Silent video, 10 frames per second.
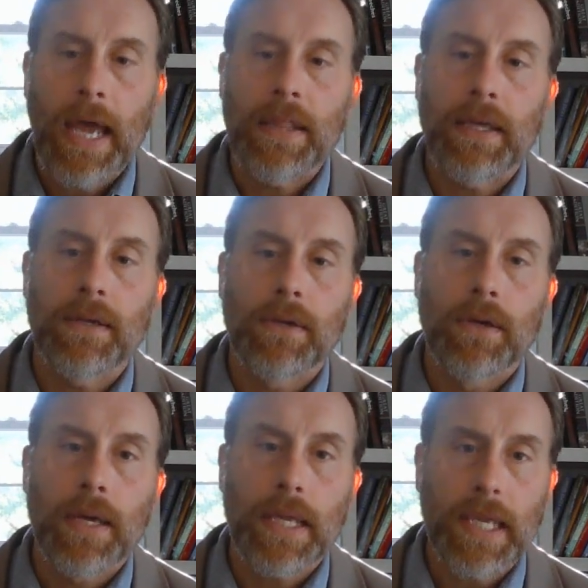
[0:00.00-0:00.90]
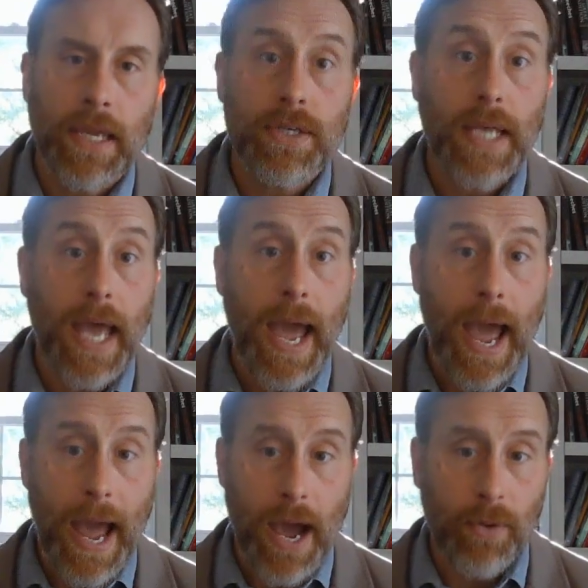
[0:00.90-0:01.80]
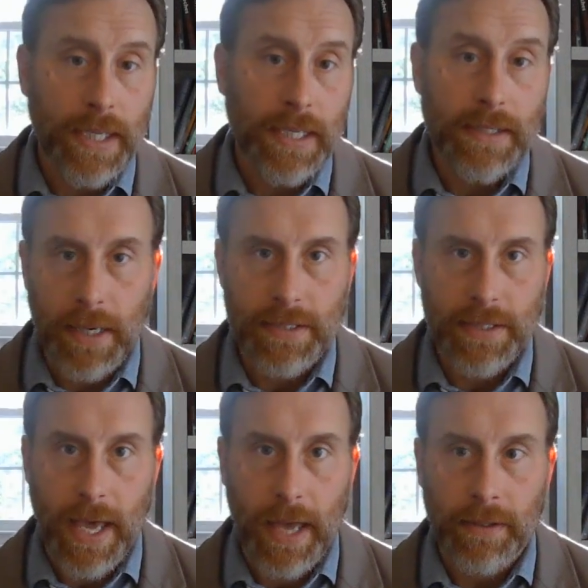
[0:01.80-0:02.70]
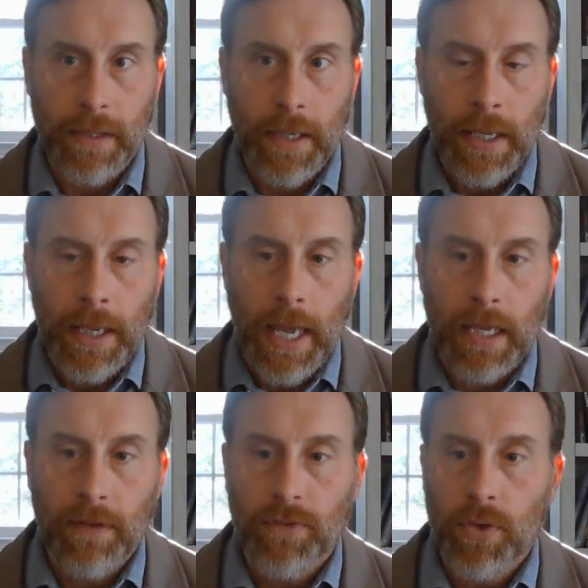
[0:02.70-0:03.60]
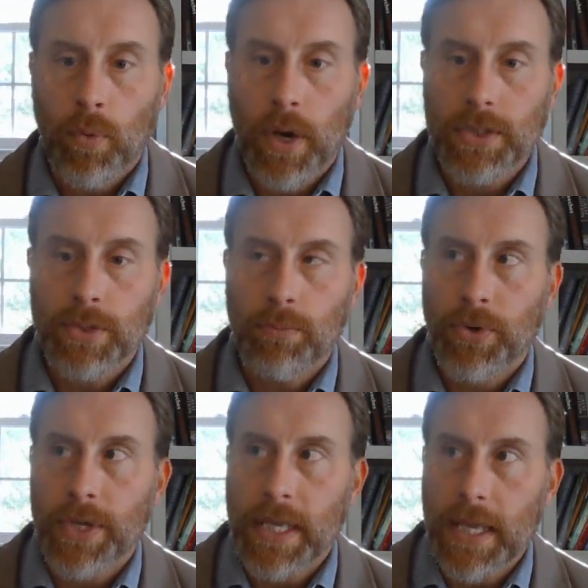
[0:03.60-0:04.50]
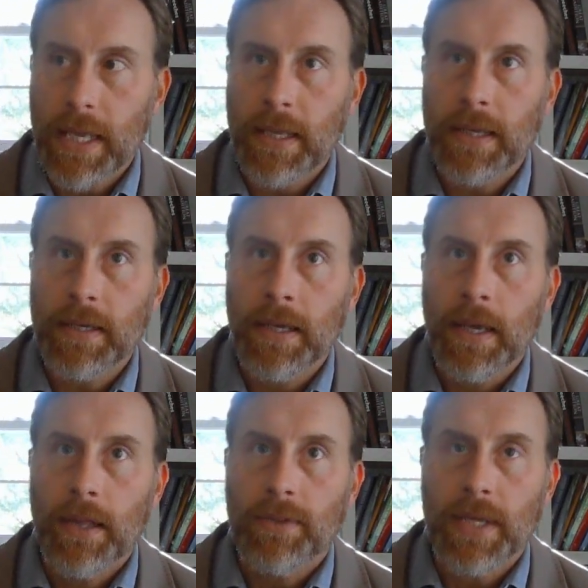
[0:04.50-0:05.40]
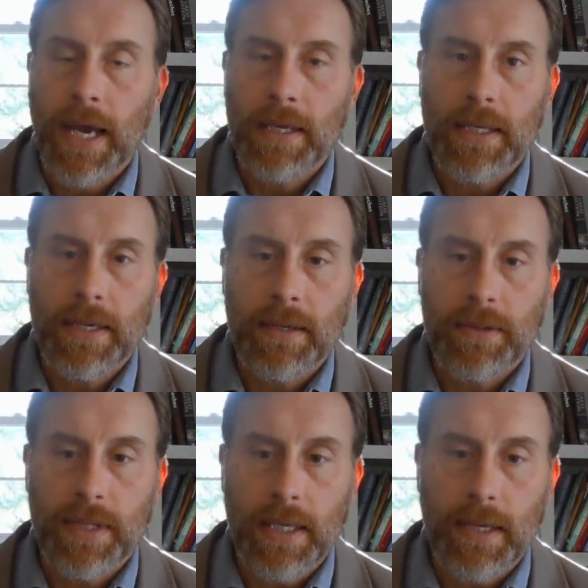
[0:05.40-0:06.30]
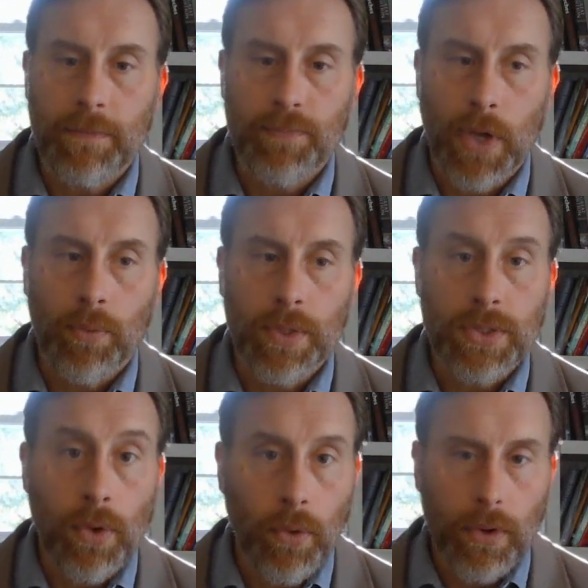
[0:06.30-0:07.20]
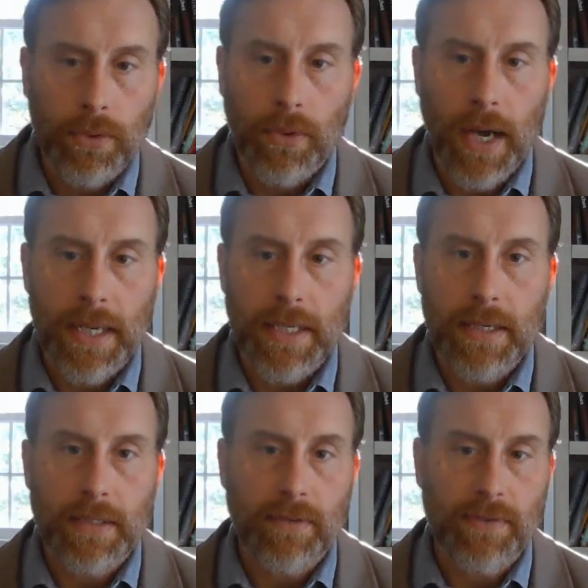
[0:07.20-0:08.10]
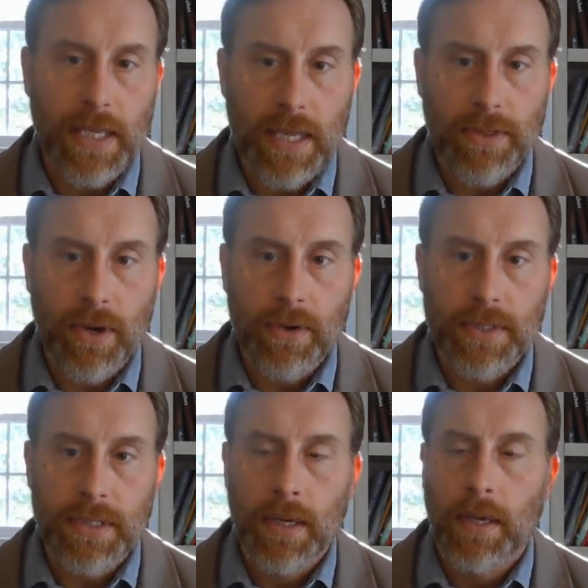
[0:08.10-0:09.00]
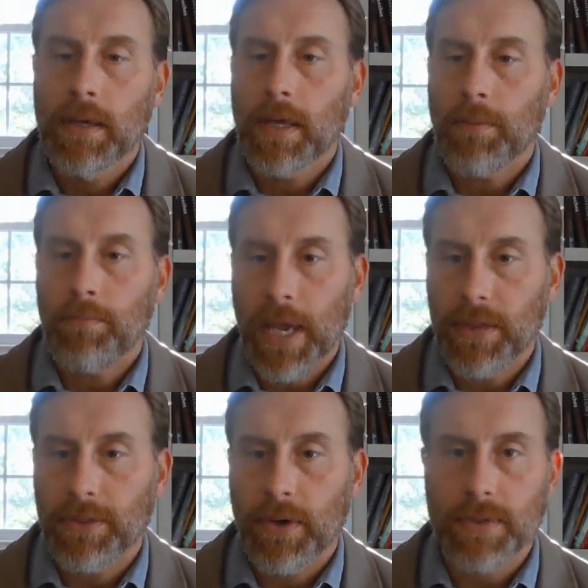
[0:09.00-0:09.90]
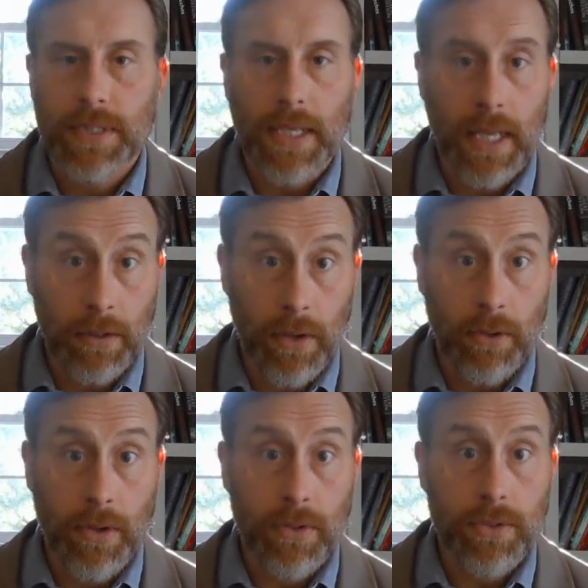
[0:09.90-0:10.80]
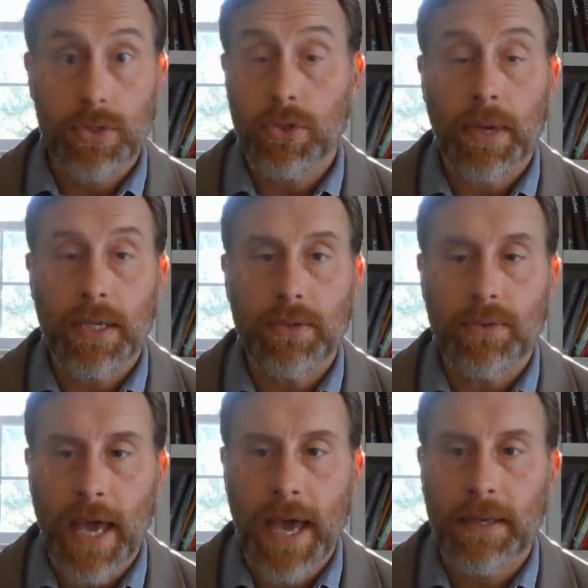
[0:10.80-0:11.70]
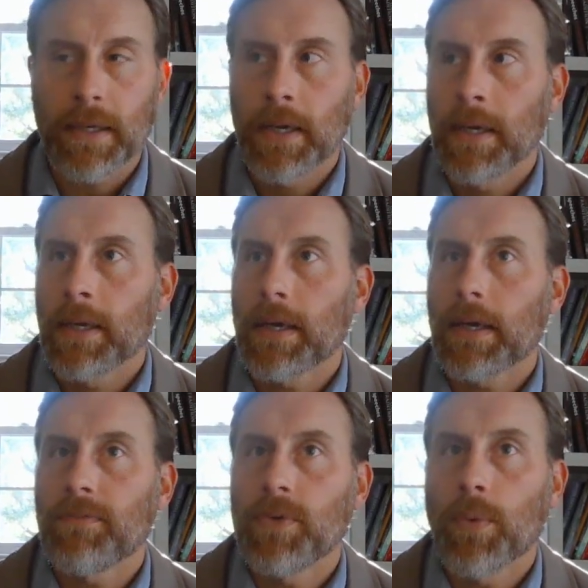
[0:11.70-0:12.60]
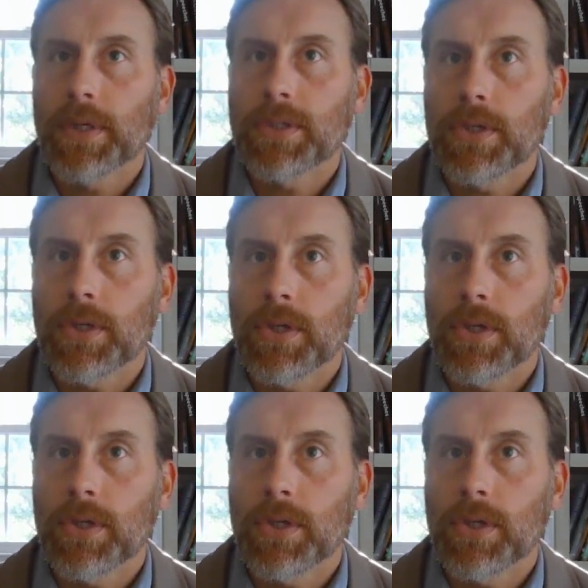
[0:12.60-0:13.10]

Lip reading: and then here's how he does that. And if you want to bring in the rhetorical ideas of ethos and pathos and logos, you may do that. If you want to